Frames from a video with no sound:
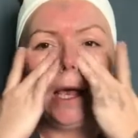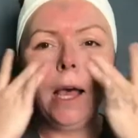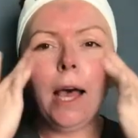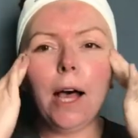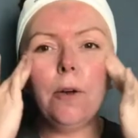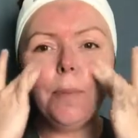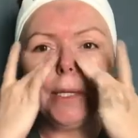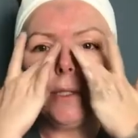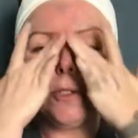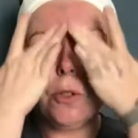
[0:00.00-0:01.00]

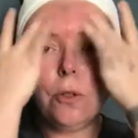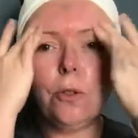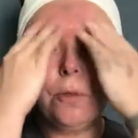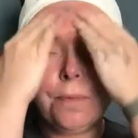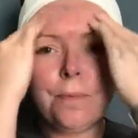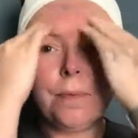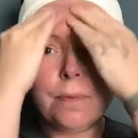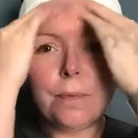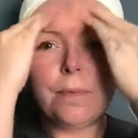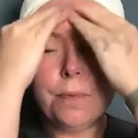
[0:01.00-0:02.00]
helping to
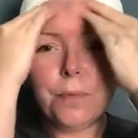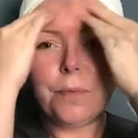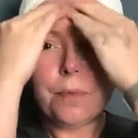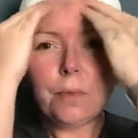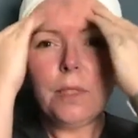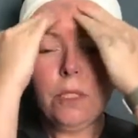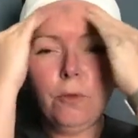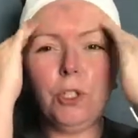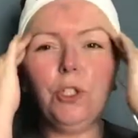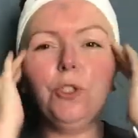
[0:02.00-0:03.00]

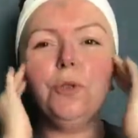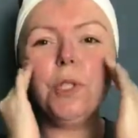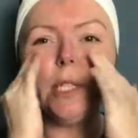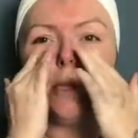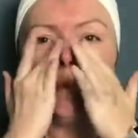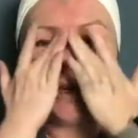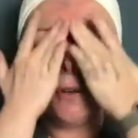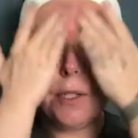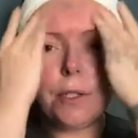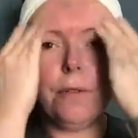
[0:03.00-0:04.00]
reduce the
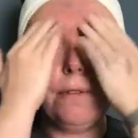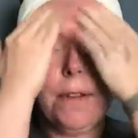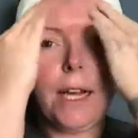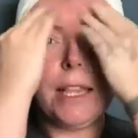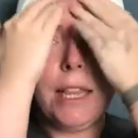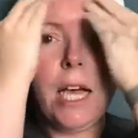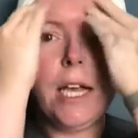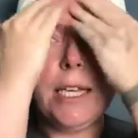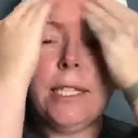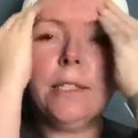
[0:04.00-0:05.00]
appearance of fine
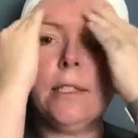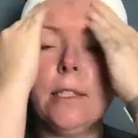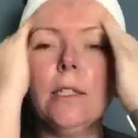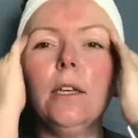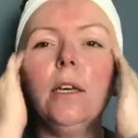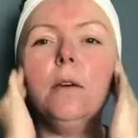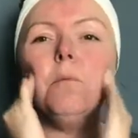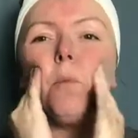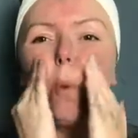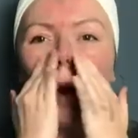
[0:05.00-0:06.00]
lines,
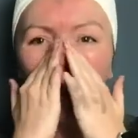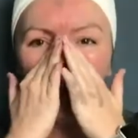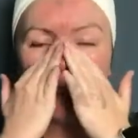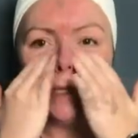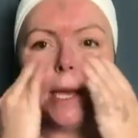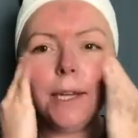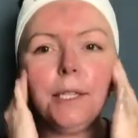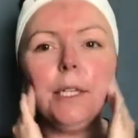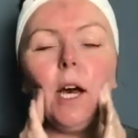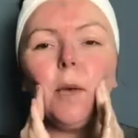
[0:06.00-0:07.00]
brighten
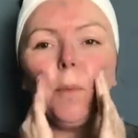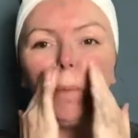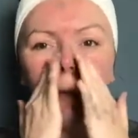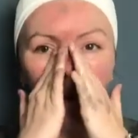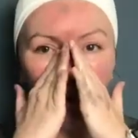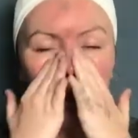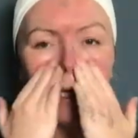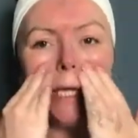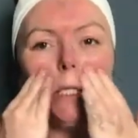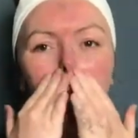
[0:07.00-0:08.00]
any
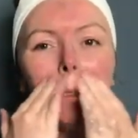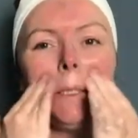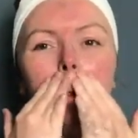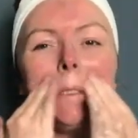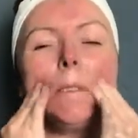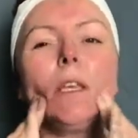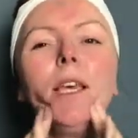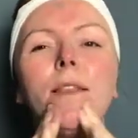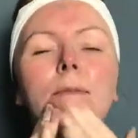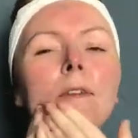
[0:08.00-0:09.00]
hyperpigmentation on the
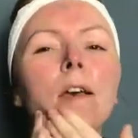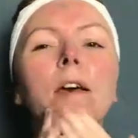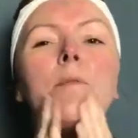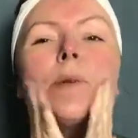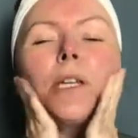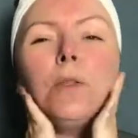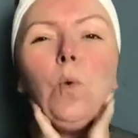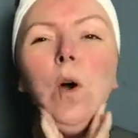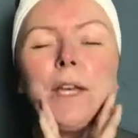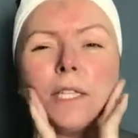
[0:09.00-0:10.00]
skin, because
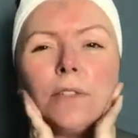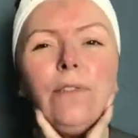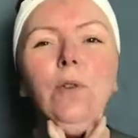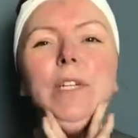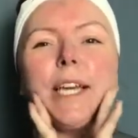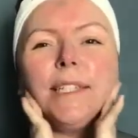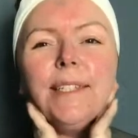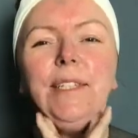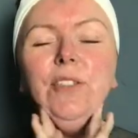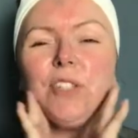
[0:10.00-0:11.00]
what
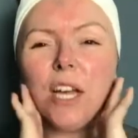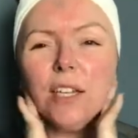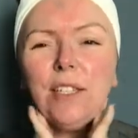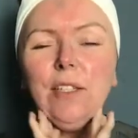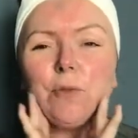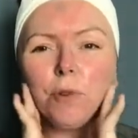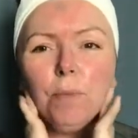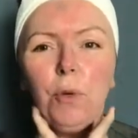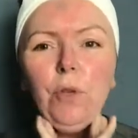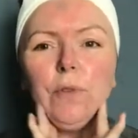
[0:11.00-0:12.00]
exfoliating does is it
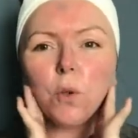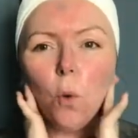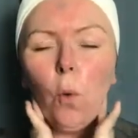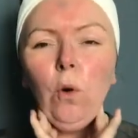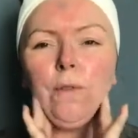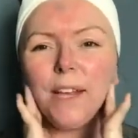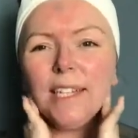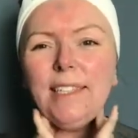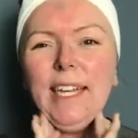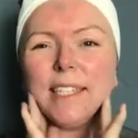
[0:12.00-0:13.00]
removes all of that
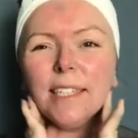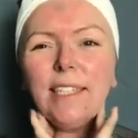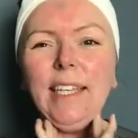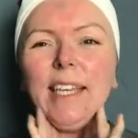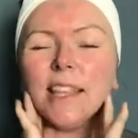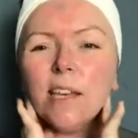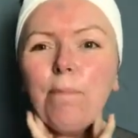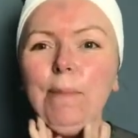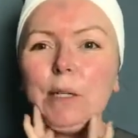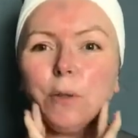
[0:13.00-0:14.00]
dead skin that
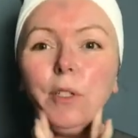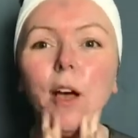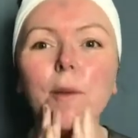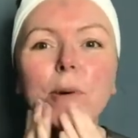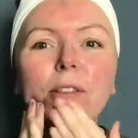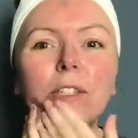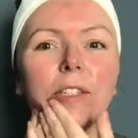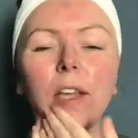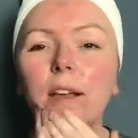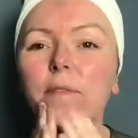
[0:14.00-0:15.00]
builds up on the
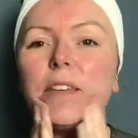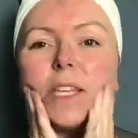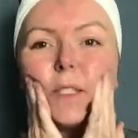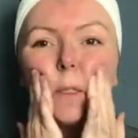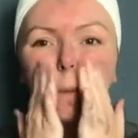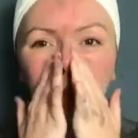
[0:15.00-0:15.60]
surface.